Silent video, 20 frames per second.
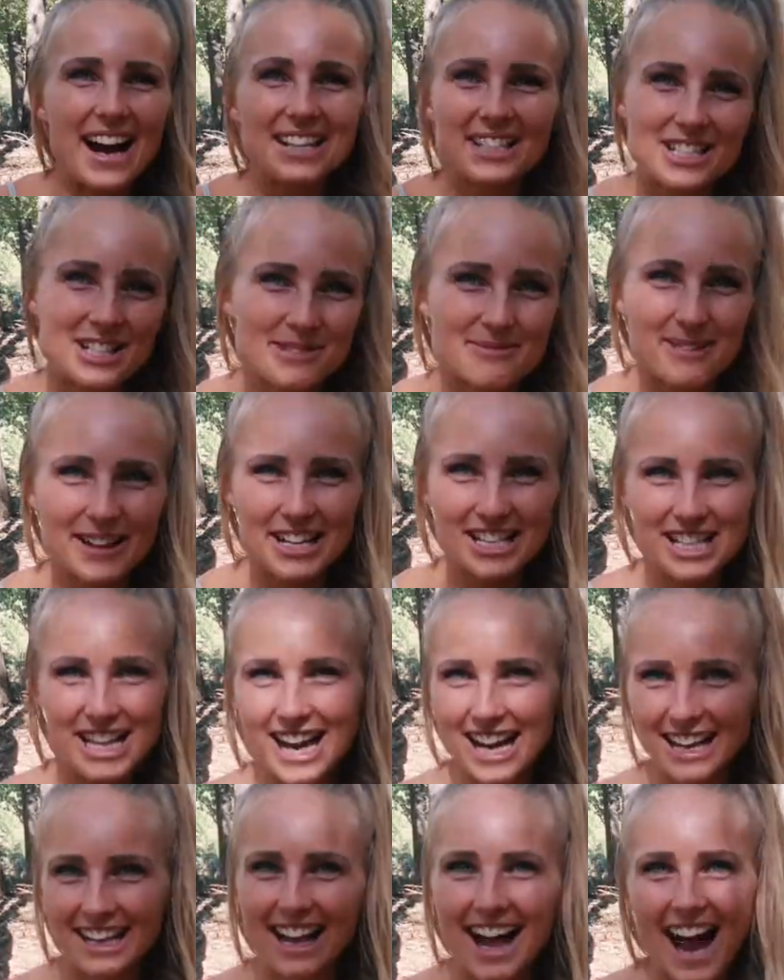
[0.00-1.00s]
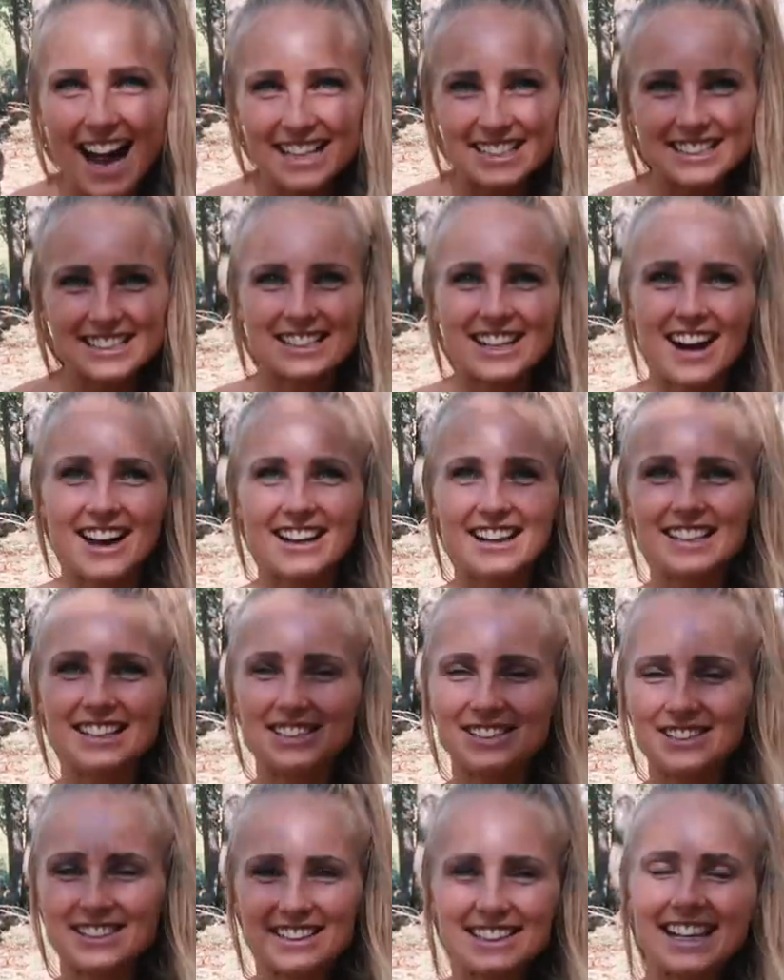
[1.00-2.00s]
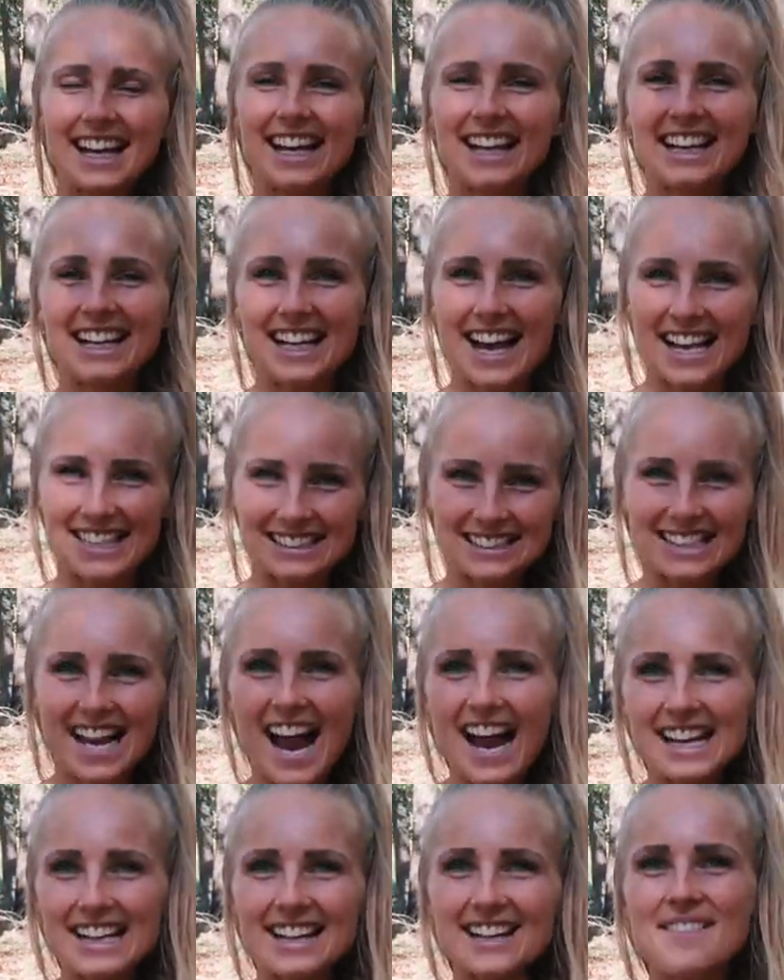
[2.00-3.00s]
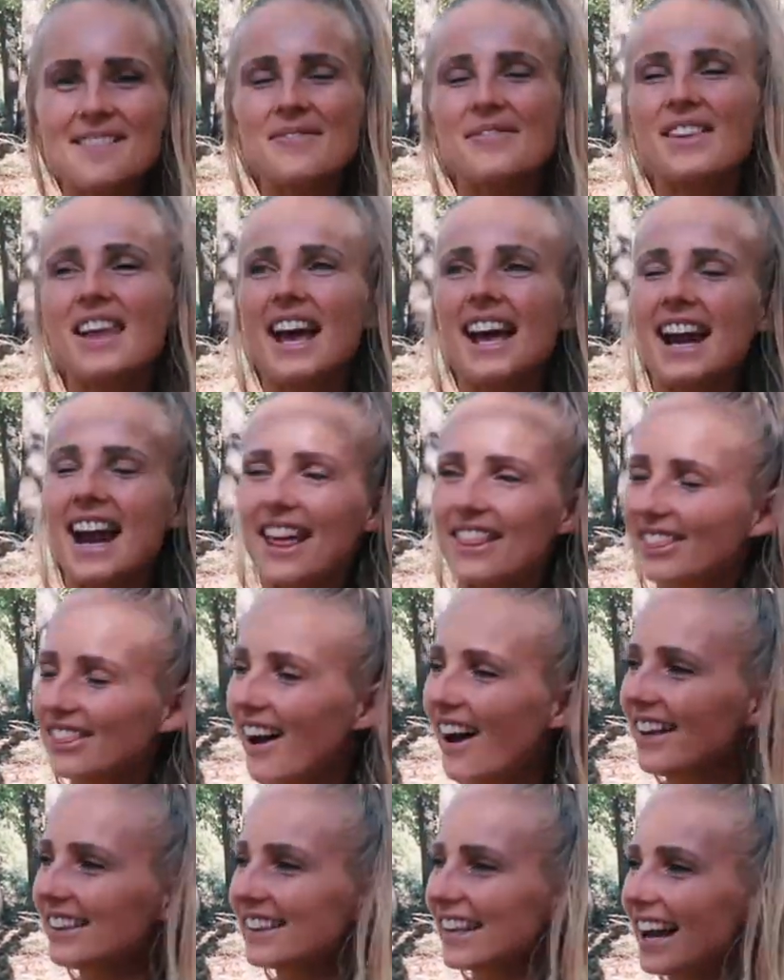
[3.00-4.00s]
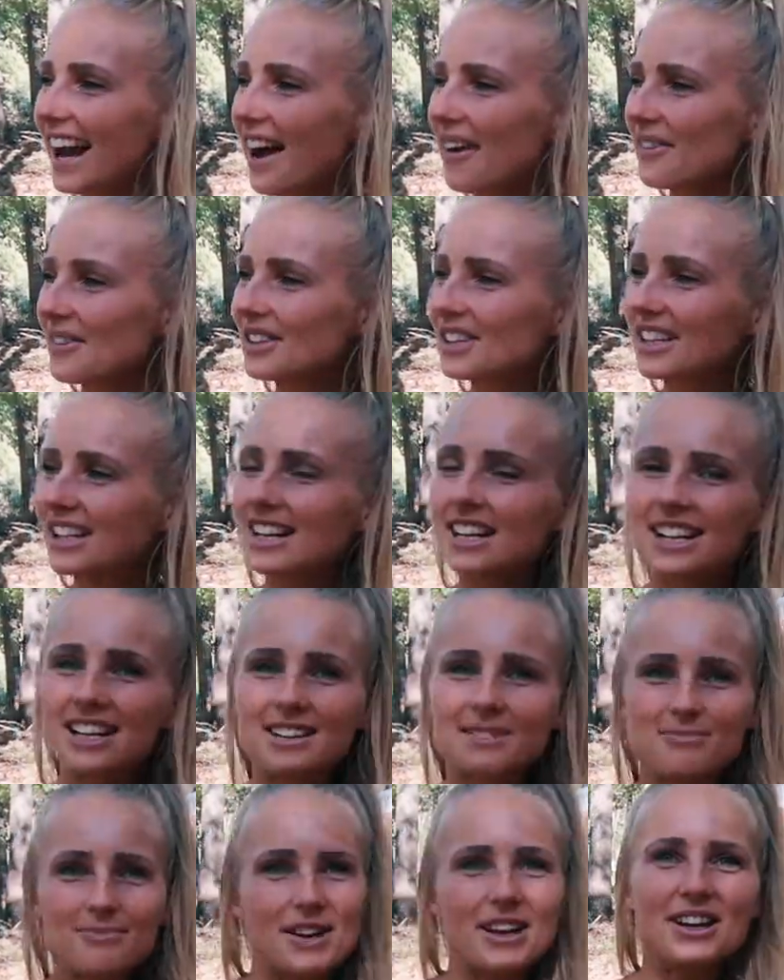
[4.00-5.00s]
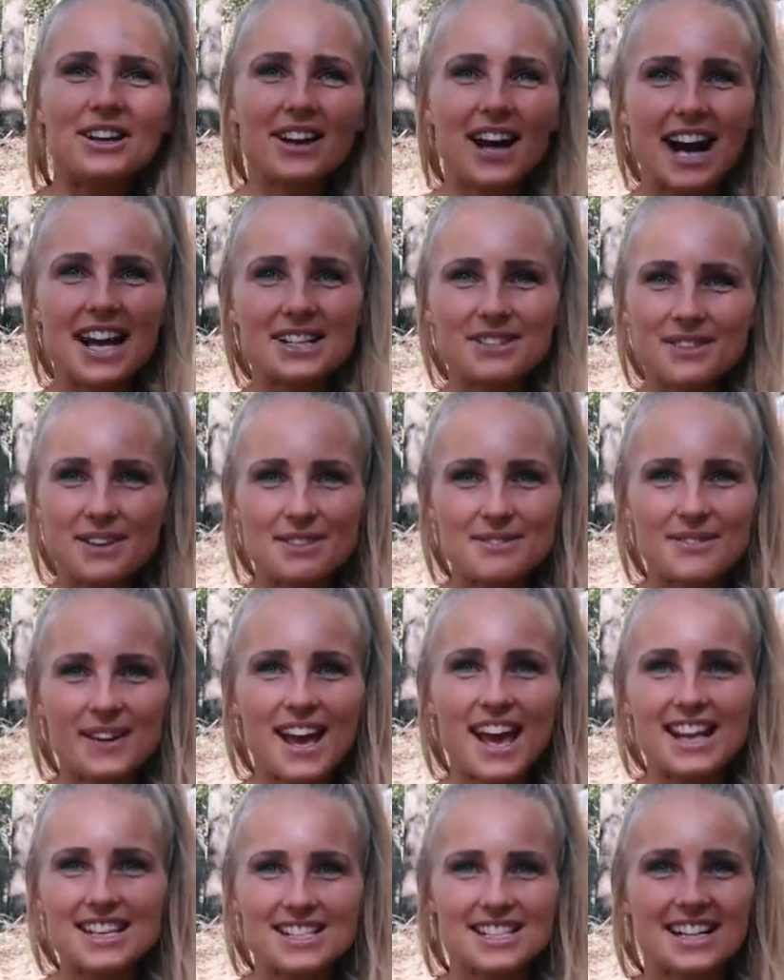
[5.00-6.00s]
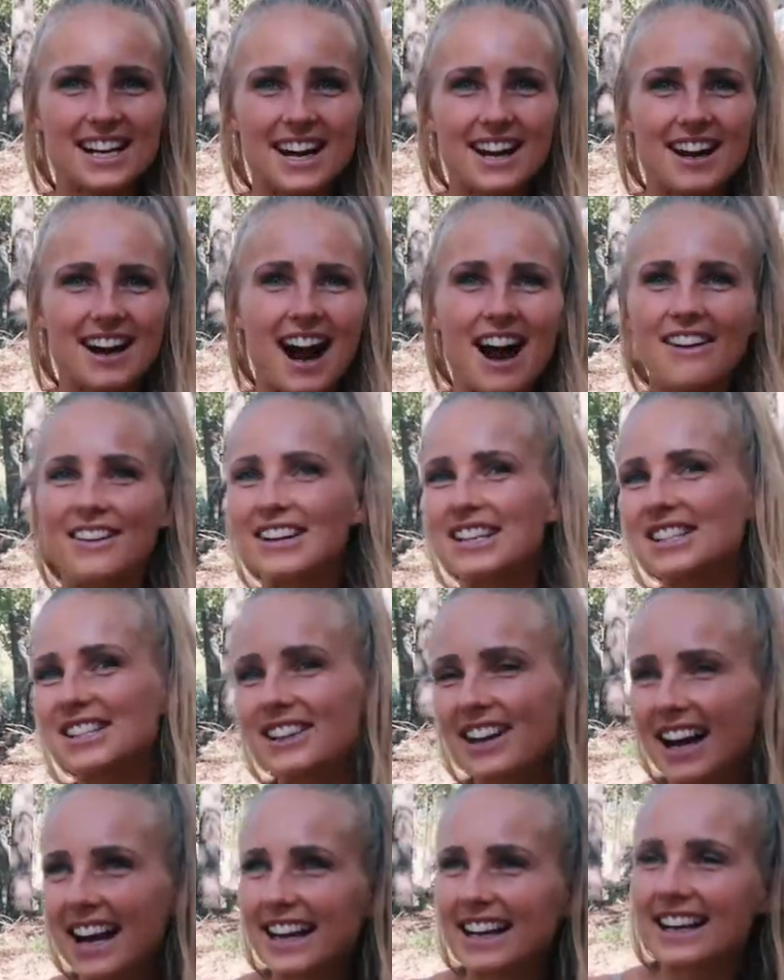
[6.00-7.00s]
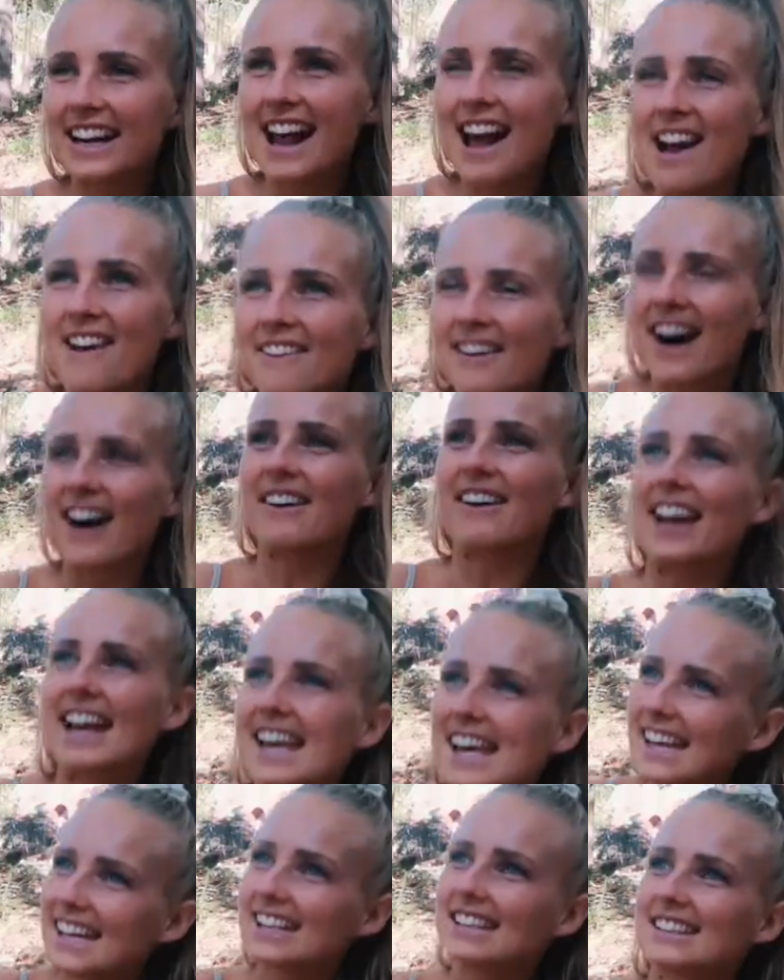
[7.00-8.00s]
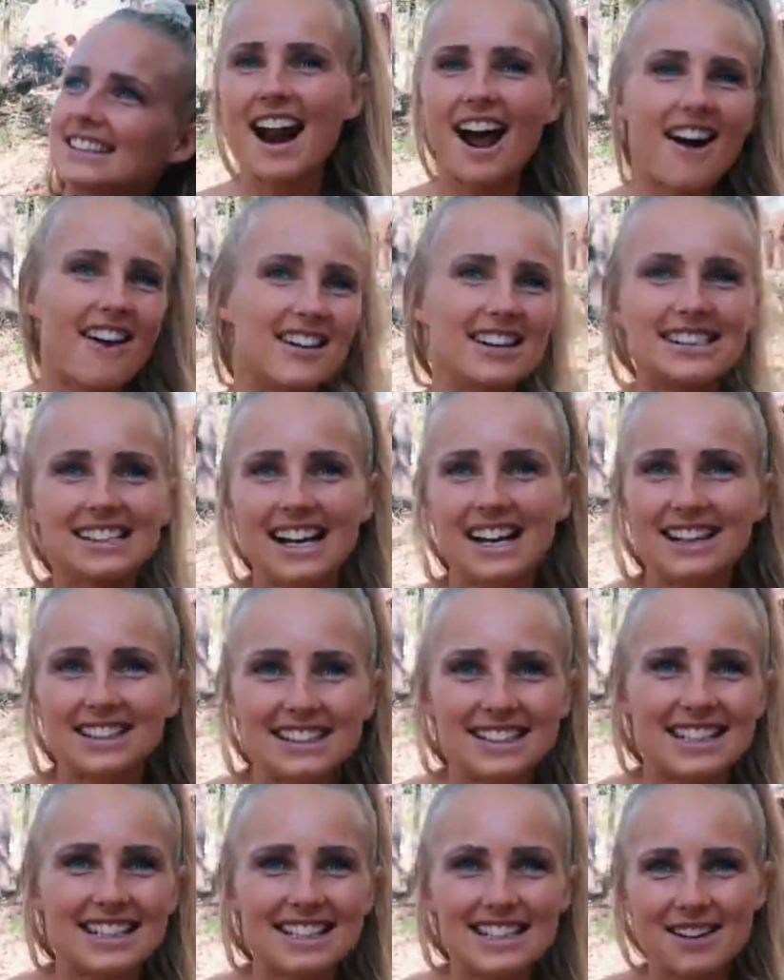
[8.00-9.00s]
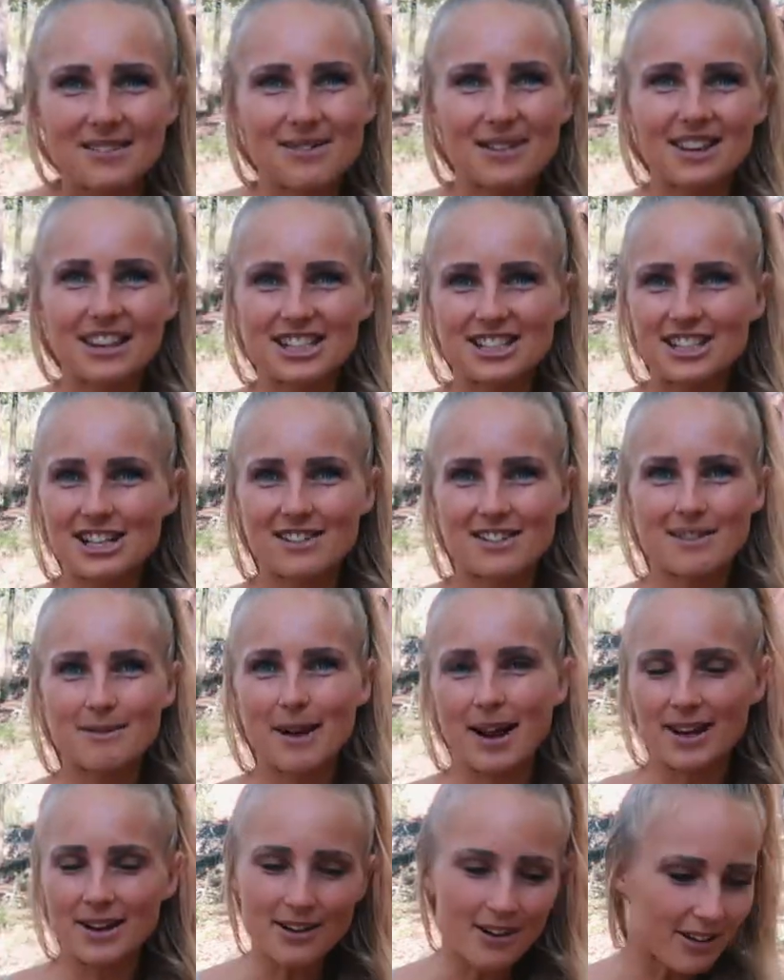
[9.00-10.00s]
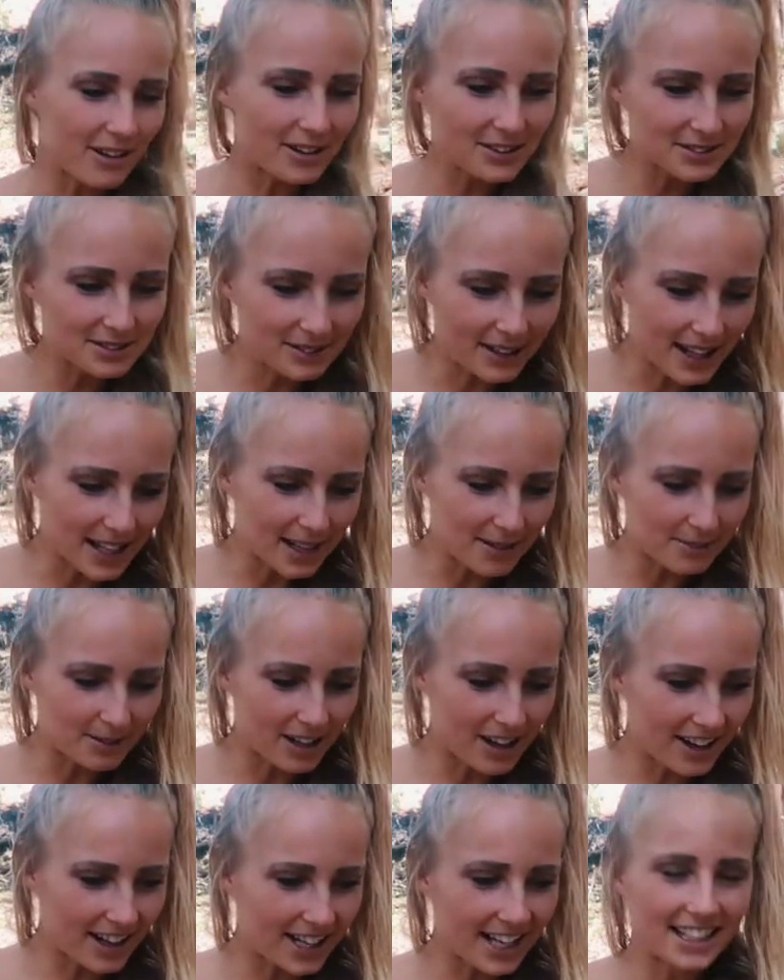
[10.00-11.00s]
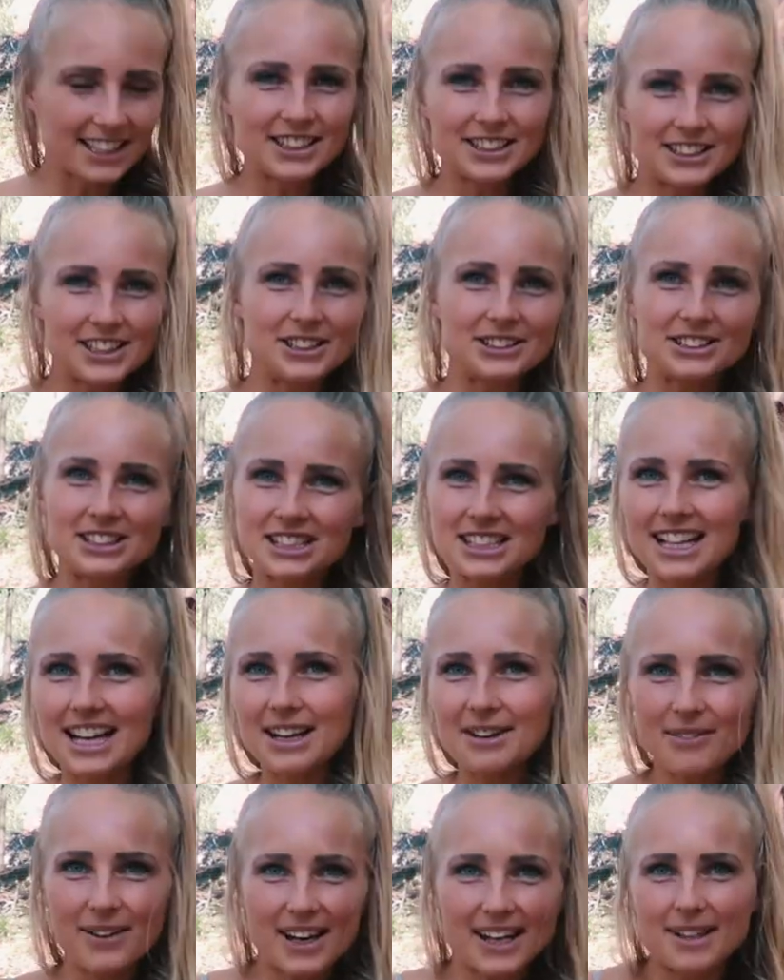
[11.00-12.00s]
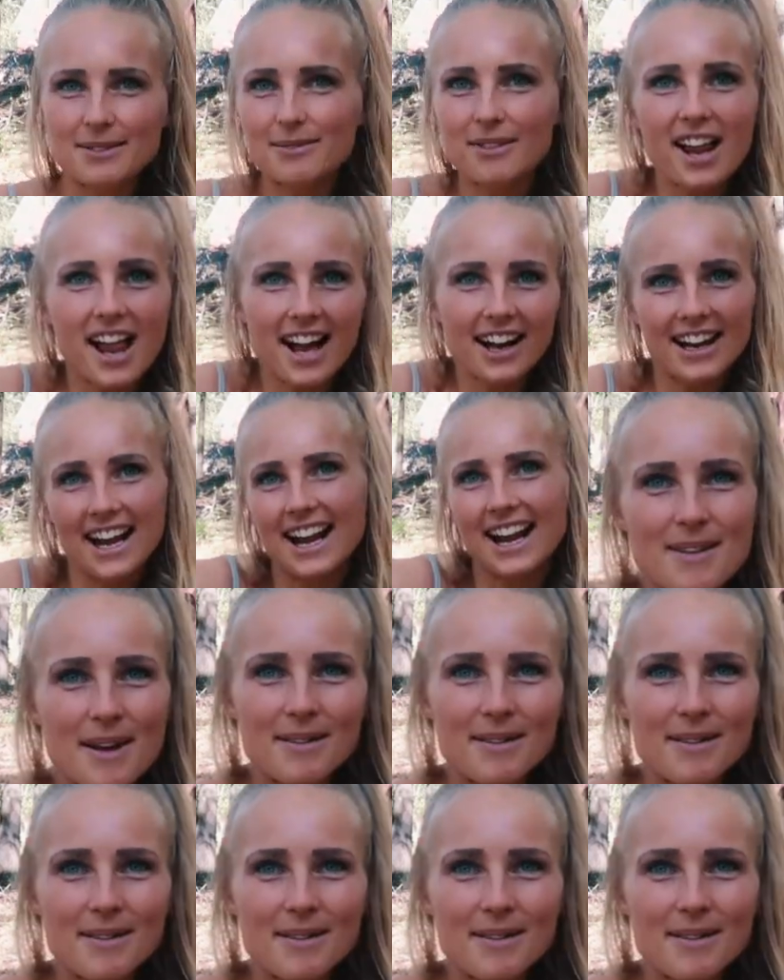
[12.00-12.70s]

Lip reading: to my channel. I just got into Atlanta last night and I thought that I would bring you guys with me and share how I train, how I eat, and how I stay consistent with achieving my goals while I'm gone, and you know, just like random vlogging.